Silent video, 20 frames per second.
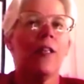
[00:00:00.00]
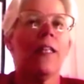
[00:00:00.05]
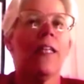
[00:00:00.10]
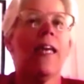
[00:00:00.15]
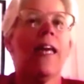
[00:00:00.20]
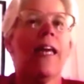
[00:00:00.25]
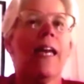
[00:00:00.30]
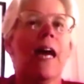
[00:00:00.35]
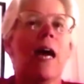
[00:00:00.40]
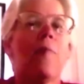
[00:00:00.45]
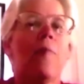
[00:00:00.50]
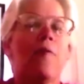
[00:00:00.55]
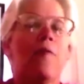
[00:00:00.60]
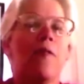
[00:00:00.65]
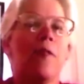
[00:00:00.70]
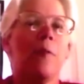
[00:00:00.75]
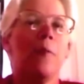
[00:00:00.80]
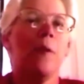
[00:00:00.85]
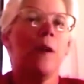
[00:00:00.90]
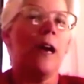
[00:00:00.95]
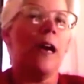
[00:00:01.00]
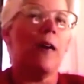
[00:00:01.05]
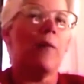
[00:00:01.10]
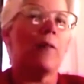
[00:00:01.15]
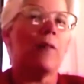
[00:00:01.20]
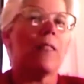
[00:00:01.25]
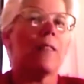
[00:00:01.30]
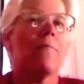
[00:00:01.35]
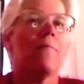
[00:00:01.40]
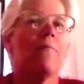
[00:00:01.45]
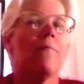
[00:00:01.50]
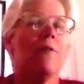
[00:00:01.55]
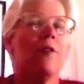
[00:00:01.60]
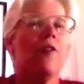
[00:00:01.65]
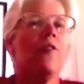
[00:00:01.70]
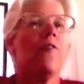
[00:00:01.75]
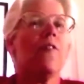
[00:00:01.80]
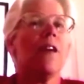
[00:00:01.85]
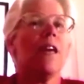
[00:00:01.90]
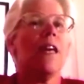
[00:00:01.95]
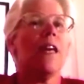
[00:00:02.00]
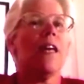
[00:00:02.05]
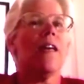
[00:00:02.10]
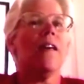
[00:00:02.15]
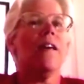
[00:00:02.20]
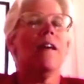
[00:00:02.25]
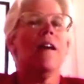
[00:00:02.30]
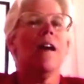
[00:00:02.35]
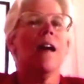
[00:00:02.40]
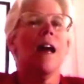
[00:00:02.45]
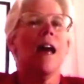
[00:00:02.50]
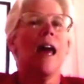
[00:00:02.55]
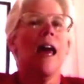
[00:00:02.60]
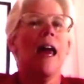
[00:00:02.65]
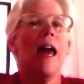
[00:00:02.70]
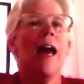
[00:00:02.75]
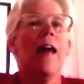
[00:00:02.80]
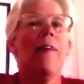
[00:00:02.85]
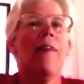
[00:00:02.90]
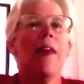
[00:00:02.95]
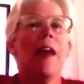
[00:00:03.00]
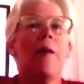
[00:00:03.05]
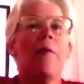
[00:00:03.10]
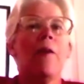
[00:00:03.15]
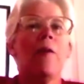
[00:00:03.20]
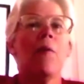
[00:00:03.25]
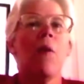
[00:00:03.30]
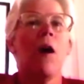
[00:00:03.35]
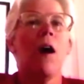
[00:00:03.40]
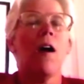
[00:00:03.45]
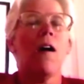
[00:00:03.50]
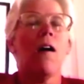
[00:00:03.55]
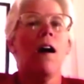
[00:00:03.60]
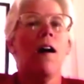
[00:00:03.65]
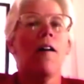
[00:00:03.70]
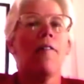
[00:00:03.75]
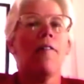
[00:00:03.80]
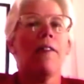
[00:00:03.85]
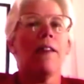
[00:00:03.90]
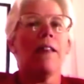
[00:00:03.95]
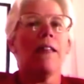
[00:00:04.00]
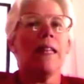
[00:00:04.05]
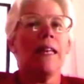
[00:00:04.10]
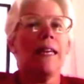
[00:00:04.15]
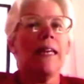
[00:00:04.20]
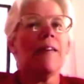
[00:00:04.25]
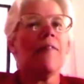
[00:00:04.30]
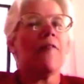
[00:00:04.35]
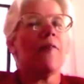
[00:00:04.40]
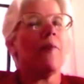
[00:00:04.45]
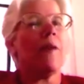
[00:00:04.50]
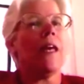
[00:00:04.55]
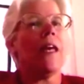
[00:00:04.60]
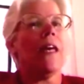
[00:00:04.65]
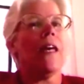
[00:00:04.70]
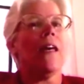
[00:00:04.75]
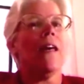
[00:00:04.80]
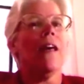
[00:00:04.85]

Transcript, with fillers: up from where I was moving, and they would walk off and leave me.